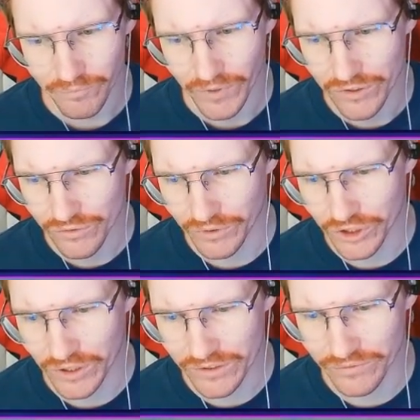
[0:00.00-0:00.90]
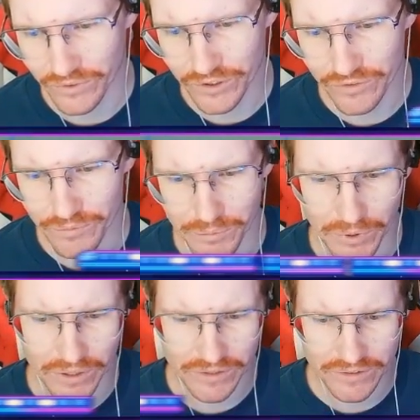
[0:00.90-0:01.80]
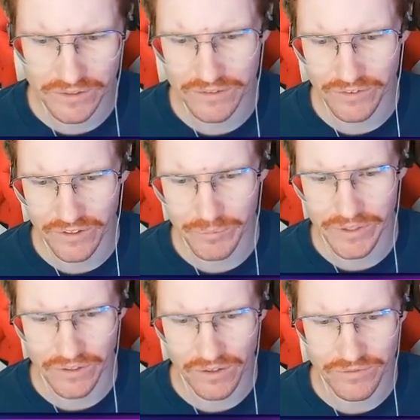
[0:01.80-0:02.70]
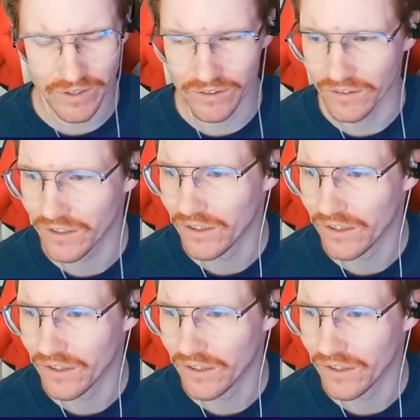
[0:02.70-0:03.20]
Screenshots and footage are from the product in development and not final.